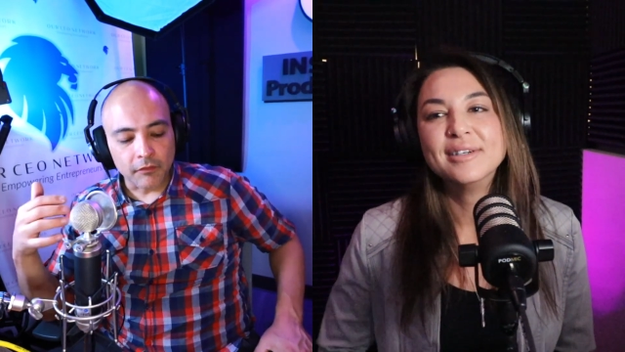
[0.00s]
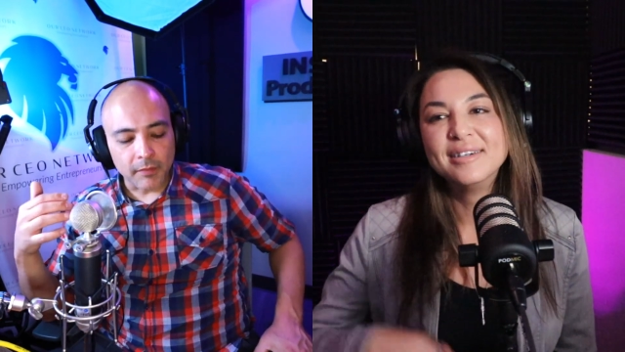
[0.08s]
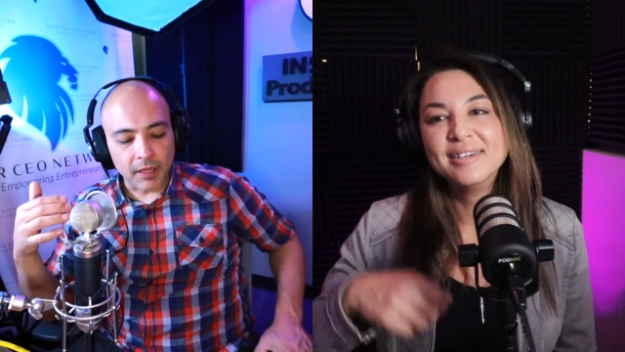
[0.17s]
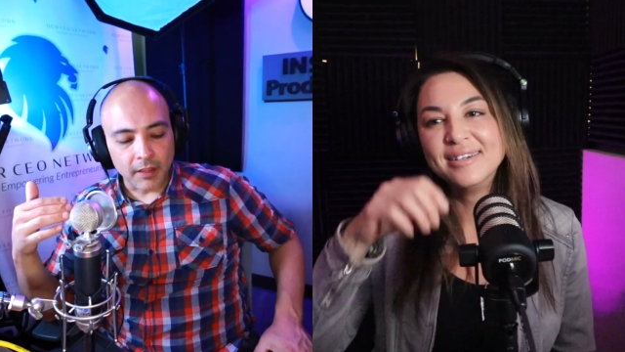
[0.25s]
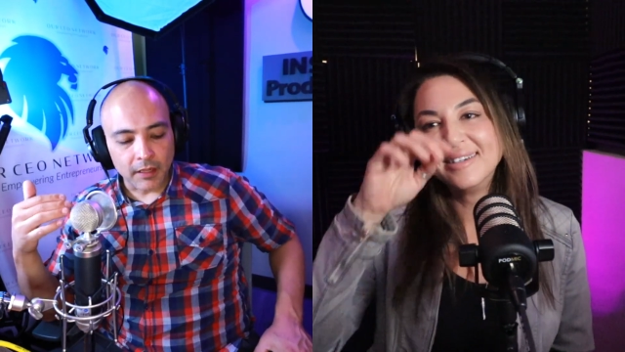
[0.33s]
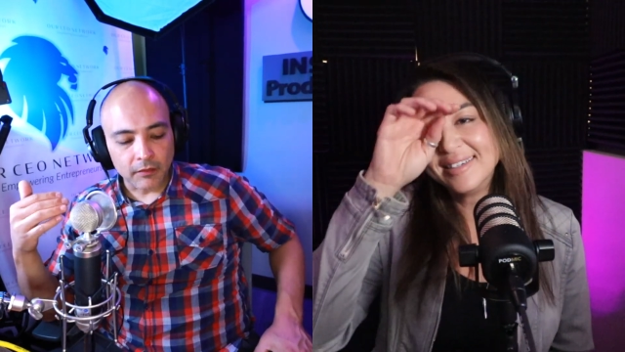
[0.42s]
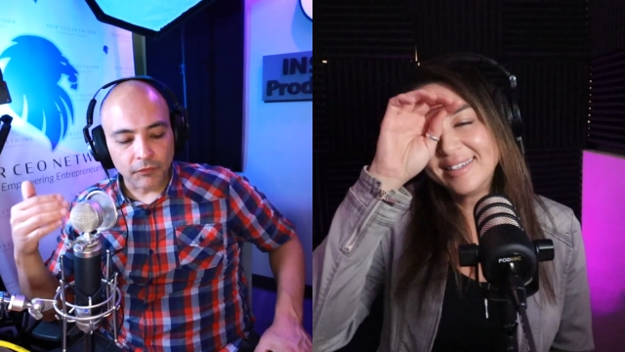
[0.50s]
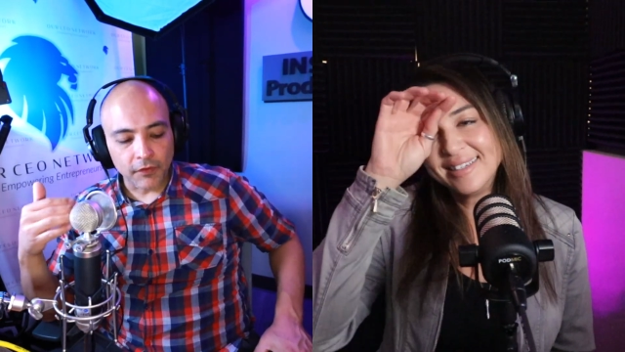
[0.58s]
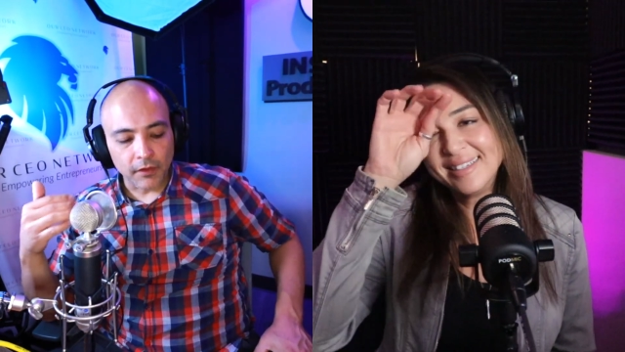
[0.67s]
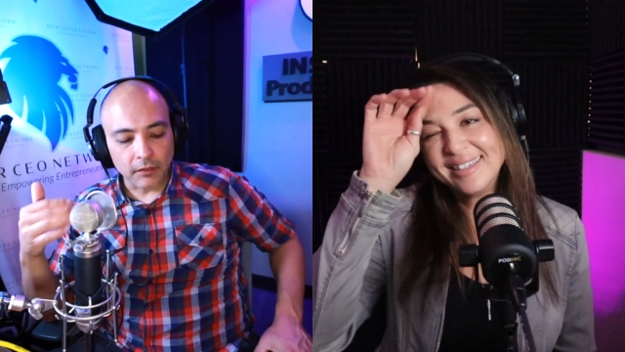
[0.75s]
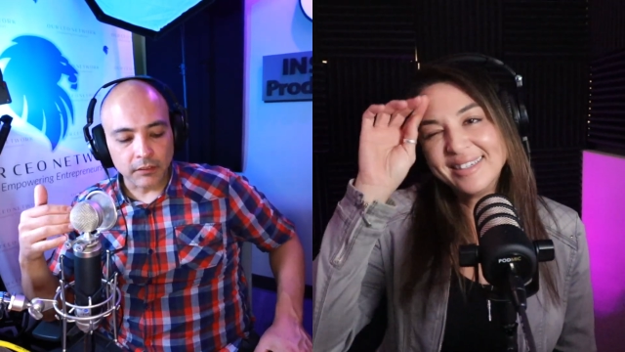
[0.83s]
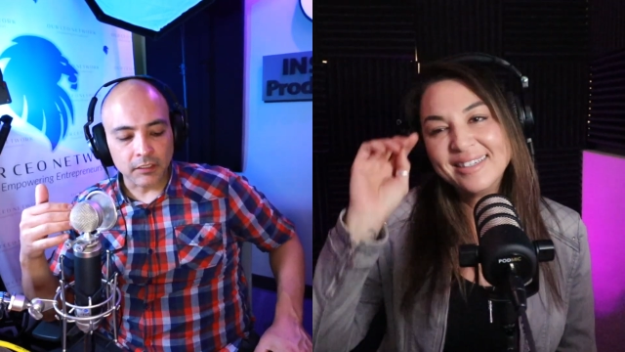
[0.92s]
Speaker 1: me that
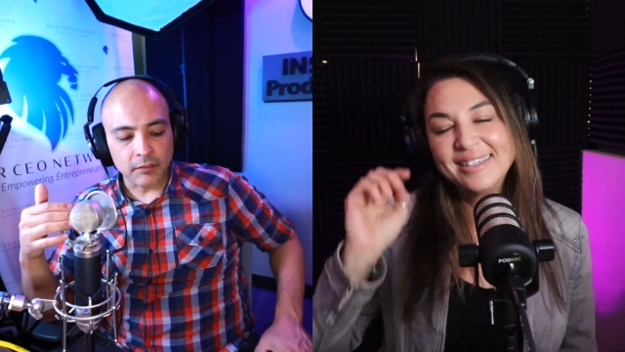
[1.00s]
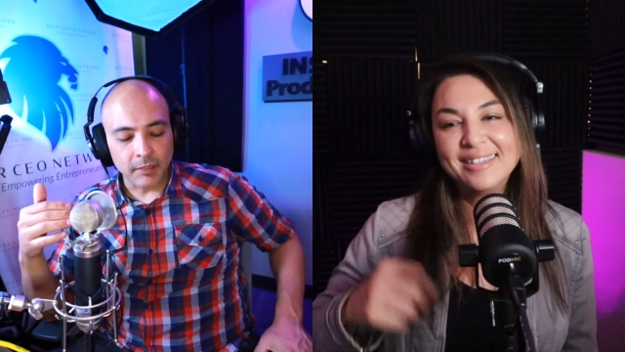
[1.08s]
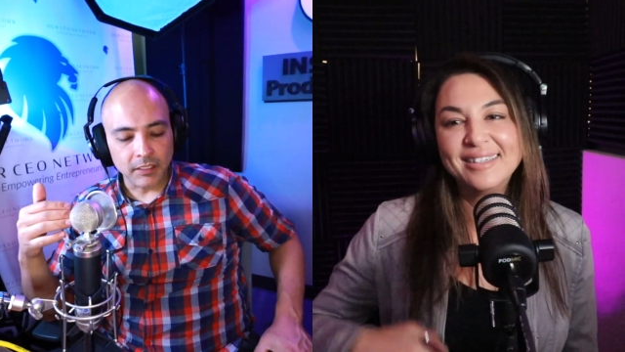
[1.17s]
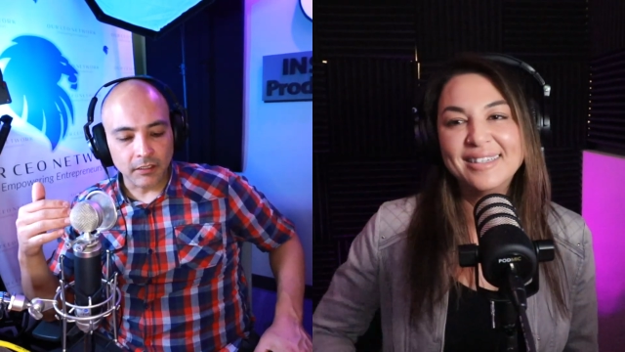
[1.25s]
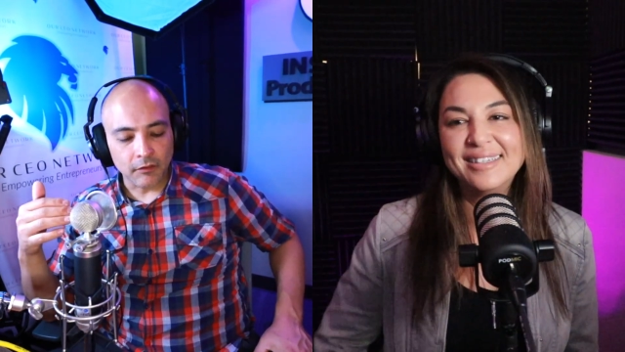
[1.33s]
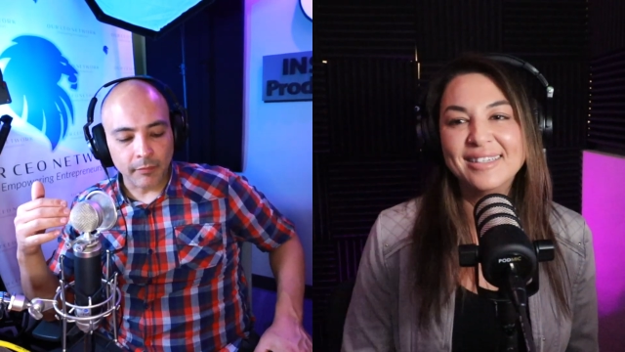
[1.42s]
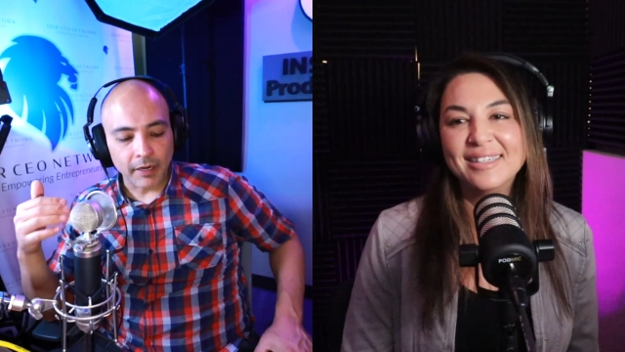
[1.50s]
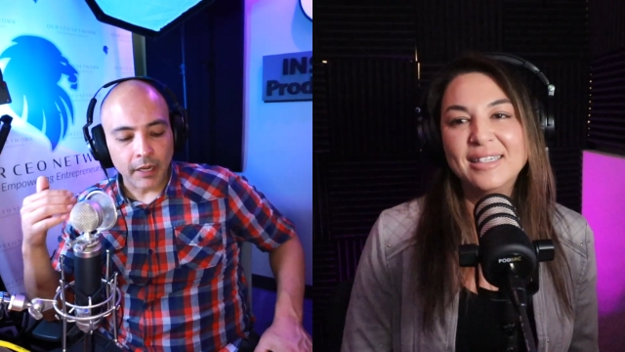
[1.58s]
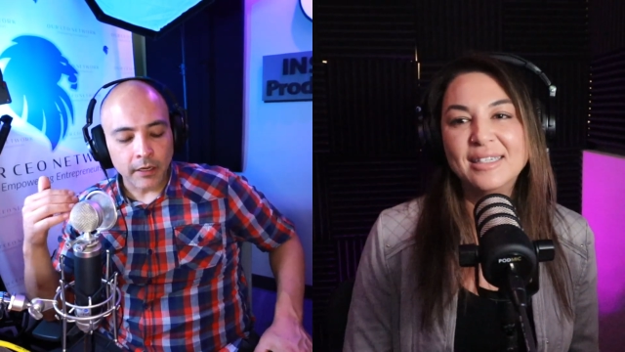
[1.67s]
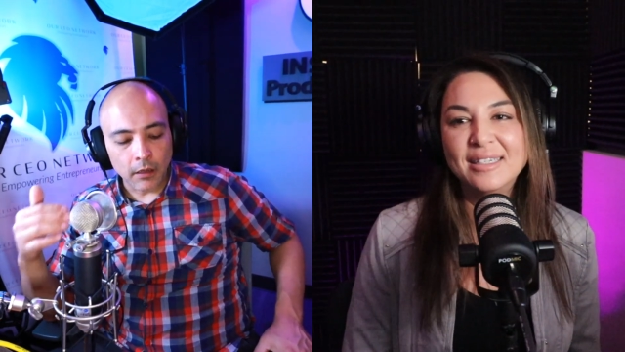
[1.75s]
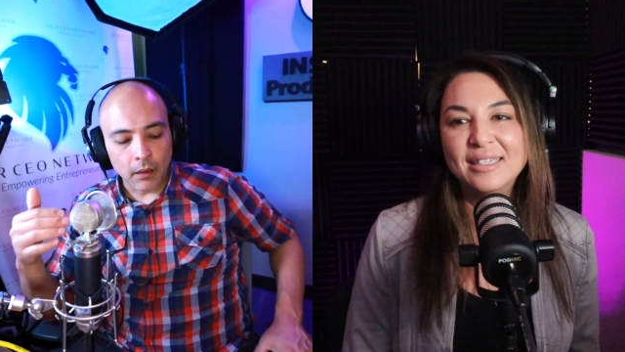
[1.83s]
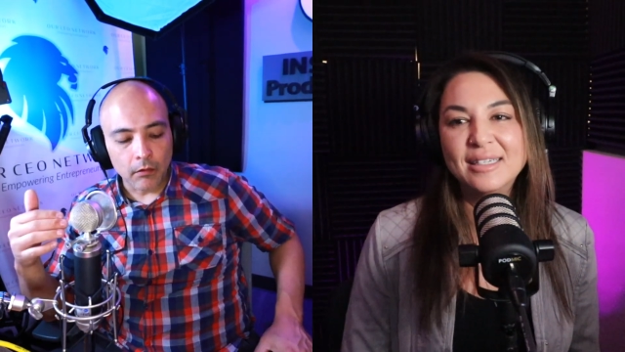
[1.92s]
feels dismissive, but I
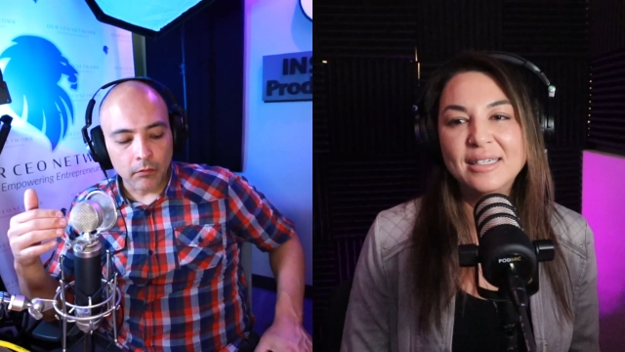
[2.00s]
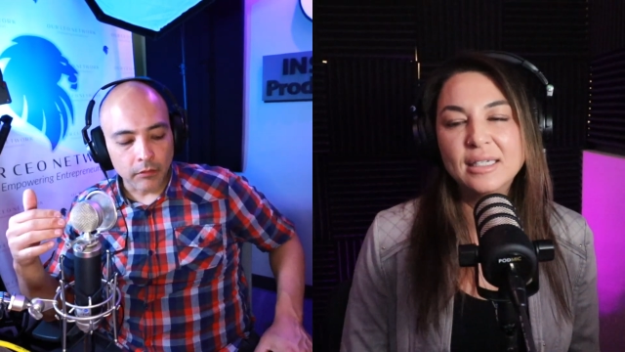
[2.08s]
know